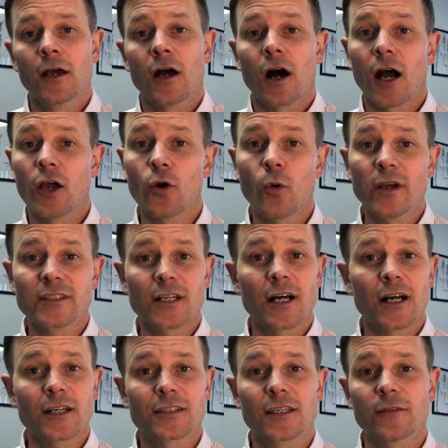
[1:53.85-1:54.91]
I always
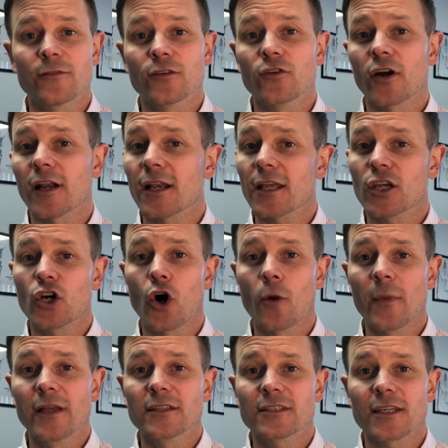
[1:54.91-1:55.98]
ask if you've got any
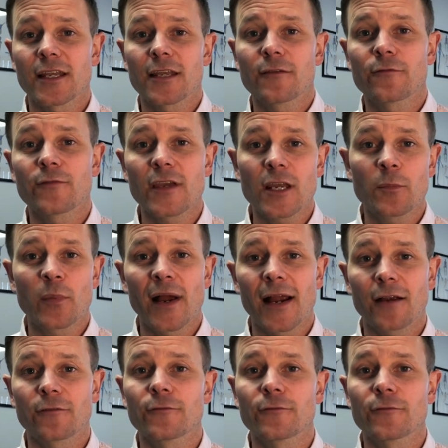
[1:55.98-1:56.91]
comments, any feedback,